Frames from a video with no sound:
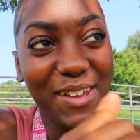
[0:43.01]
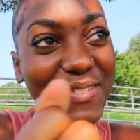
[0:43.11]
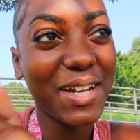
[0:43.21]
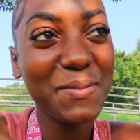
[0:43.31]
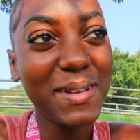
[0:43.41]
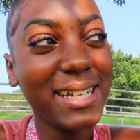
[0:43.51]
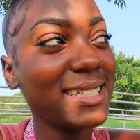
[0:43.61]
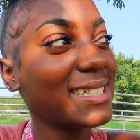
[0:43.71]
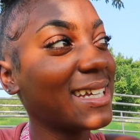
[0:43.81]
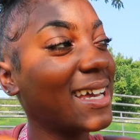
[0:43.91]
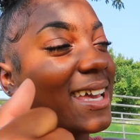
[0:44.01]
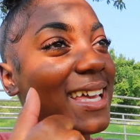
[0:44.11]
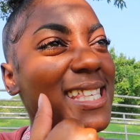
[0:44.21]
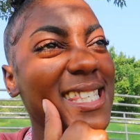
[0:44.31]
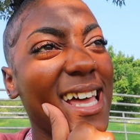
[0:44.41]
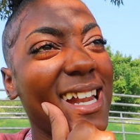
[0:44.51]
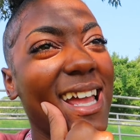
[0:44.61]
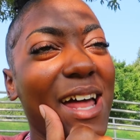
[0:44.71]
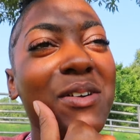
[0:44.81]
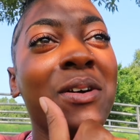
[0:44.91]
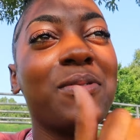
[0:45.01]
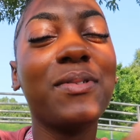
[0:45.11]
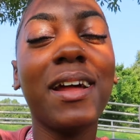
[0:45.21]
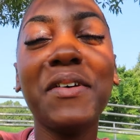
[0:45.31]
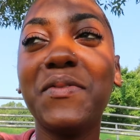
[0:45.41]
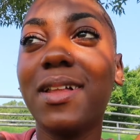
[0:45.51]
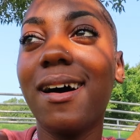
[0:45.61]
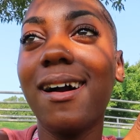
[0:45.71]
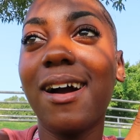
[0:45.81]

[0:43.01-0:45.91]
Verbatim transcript: Very much excited. I don't know, when I vlog,